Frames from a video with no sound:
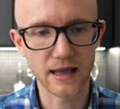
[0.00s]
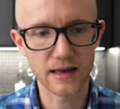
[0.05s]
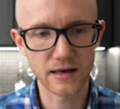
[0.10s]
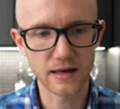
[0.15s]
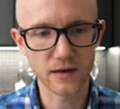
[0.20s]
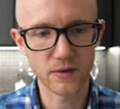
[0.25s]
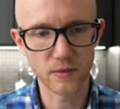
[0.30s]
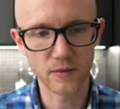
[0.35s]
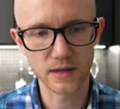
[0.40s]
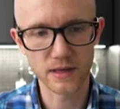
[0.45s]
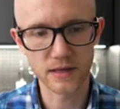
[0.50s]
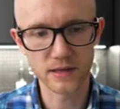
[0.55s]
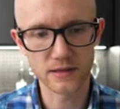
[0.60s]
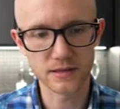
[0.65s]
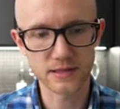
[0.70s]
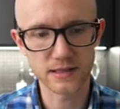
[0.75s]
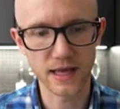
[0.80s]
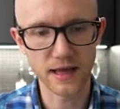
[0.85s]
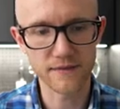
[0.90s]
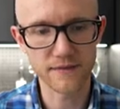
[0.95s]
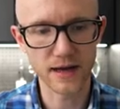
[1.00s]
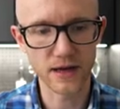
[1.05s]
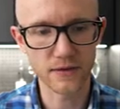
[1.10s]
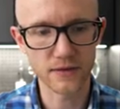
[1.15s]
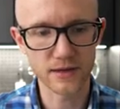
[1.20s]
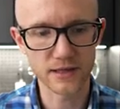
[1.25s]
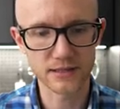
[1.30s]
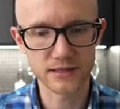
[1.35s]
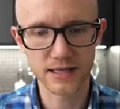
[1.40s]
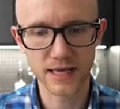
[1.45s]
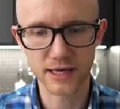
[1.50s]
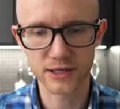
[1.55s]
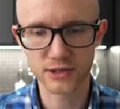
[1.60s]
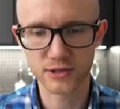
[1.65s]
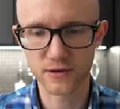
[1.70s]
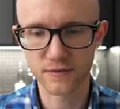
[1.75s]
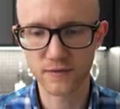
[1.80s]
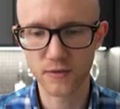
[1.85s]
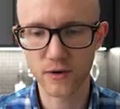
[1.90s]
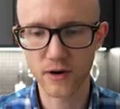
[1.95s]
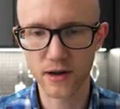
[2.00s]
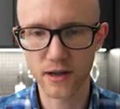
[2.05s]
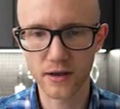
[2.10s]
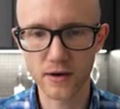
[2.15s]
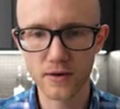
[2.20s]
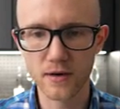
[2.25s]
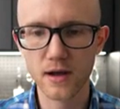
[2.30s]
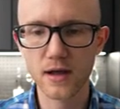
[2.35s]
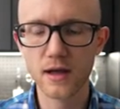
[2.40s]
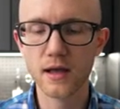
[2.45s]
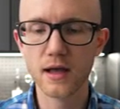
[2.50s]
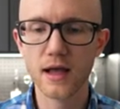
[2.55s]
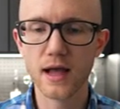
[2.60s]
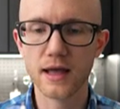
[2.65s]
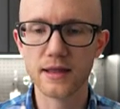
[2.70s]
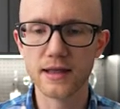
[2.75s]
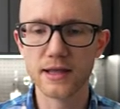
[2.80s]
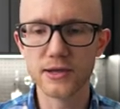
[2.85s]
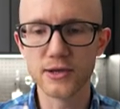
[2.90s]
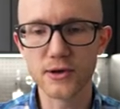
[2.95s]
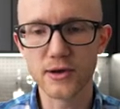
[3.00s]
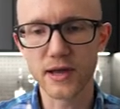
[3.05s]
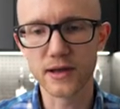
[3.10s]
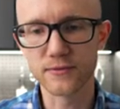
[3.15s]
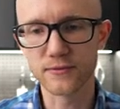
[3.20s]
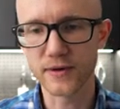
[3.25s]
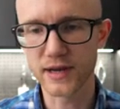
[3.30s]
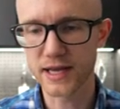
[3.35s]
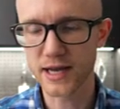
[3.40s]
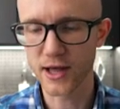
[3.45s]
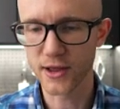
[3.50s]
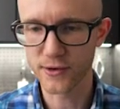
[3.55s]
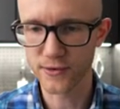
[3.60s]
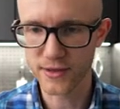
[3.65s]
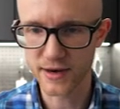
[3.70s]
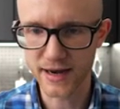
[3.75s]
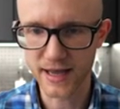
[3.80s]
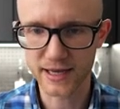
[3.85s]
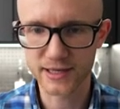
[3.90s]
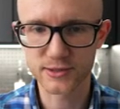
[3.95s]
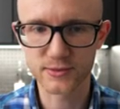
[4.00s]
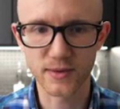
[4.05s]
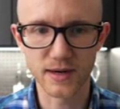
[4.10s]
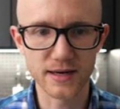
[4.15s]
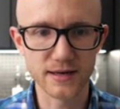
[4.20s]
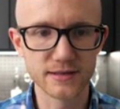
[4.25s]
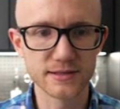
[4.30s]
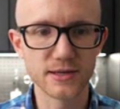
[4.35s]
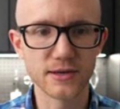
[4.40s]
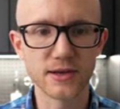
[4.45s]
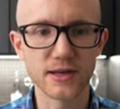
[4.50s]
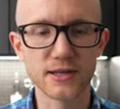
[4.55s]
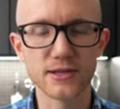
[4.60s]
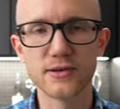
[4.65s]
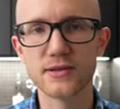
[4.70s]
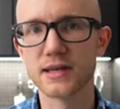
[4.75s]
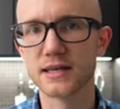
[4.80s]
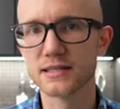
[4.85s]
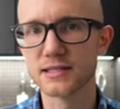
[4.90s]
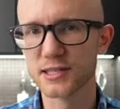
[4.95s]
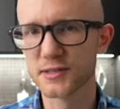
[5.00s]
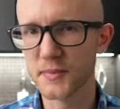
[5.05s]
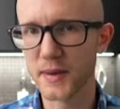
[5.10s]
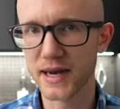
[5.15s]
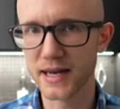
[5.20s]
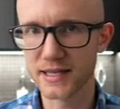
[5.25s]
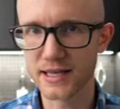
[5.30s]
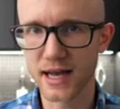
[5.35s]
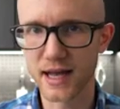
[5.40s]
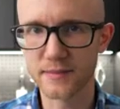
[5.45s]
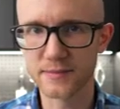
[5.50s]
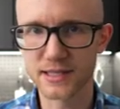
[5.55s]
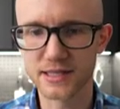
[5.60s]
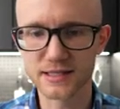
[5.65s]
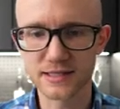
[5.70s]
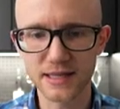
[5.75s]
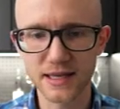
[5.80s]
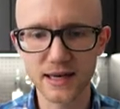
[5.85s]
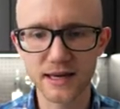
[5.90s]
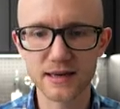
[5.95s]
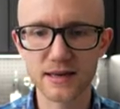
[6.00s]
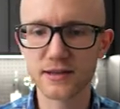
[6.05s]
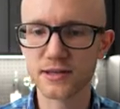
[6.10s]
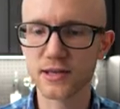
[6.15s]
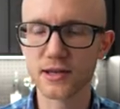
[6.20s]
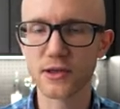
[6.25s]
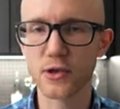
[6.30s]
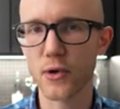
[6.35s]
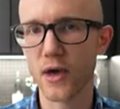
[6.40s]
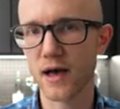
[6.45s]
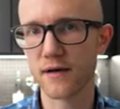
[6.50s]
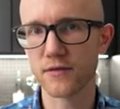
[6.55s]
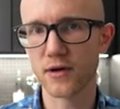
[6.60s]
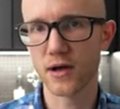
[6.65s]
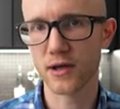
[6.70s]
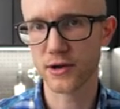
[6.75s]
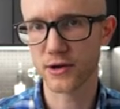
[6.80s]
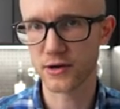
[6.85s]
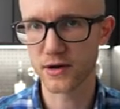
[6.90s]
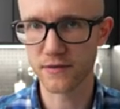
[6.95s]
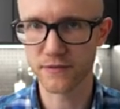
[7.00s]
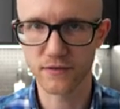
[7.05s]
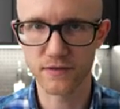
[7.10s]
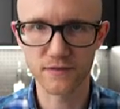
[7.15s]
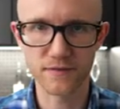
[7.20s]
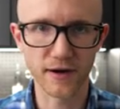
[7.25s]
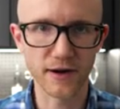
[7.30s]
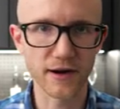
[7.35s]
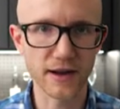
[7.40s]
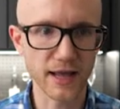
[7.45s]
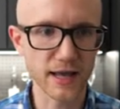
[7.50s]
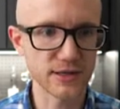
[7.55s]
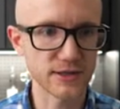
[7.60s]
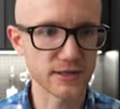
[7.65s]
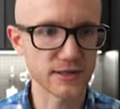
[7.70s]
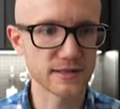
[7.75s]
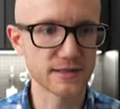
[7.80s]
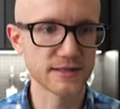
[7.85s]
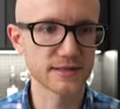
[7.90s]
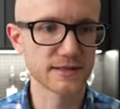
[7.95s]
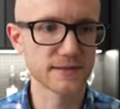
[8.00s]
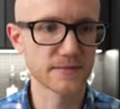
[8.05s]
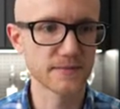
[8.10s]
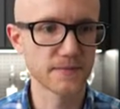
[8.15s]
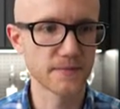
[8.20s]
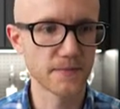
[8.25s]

and it will save out this texture for you, and then you can recolor the next one. So you can do this as many times as needed until you have all your different variations.